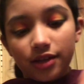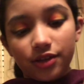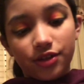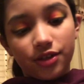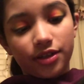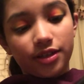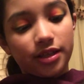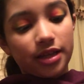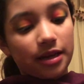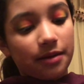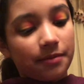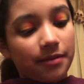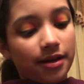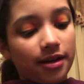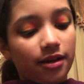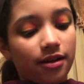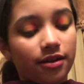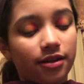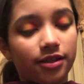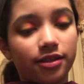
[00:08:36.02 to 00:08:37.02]
Just like
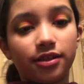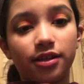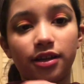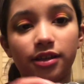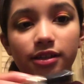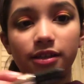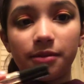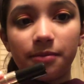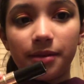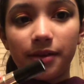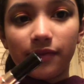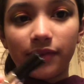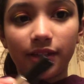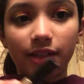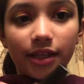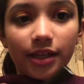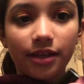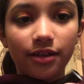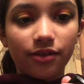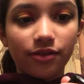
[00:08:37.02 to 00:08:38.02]
my Anastasia
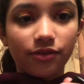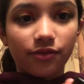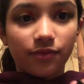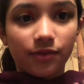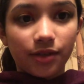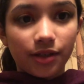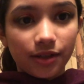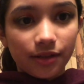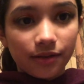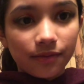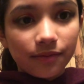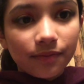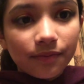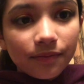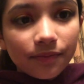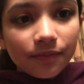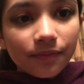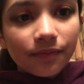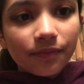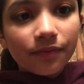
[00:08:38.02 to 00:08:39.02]
Beverly Hills one.
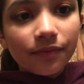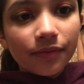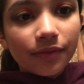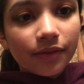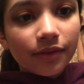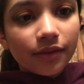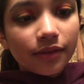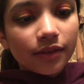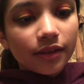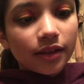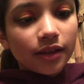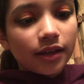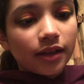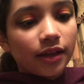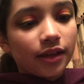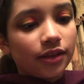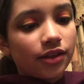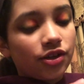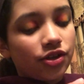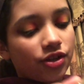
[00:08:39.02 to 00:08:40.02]

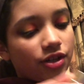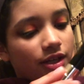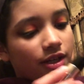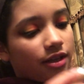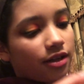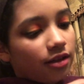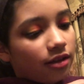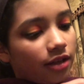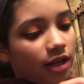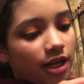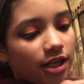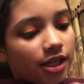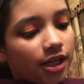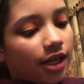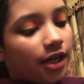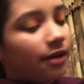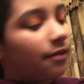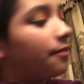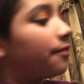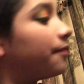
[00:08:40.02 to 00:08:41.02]
In the shade
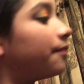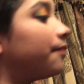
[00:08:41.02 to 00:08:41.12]
Latte.